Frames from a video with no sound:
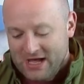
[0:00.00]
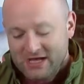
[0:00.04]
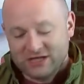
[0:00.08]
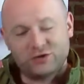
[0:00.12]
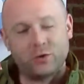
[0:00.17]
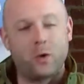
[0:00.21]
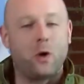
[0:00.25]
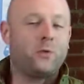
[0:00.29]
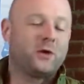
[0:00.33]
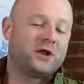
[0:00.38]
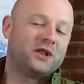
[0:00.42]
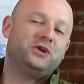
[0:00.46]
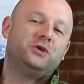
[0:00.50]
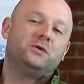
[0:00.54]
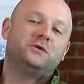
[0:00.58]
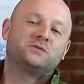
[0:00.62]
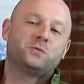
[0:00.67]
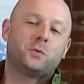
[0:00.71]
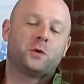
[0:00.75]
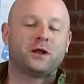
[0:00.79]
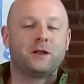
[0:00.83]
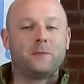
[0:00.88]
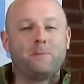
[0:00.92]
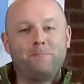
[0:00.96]
So what we're going to do
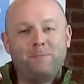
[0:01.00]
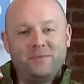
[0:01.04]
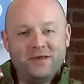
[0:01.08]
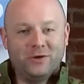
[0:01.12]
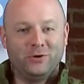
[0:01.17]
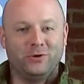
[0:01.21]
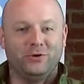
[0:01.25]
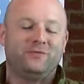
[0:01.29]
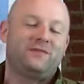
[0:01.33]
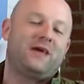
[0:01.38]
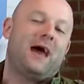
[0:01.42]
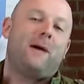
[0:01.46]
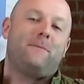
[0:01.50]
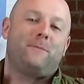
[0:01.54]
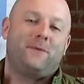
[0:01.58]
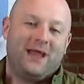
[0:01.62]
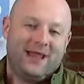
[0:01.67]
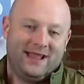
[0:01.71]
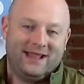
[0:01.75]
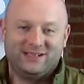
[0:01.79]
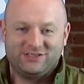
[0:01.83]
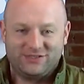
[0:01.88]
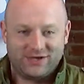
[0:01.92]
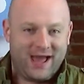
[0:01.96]
is we're going to build that
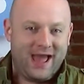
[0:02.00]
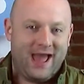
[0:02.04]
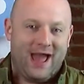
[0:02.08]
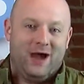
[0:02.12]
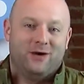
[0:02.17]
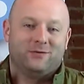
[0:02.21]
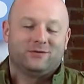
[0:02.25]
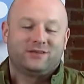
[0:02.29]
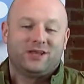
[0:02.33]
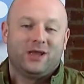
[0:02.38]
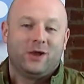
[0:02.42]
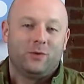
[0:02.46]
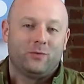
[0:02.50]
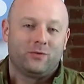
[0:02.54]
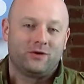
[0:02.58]
page out.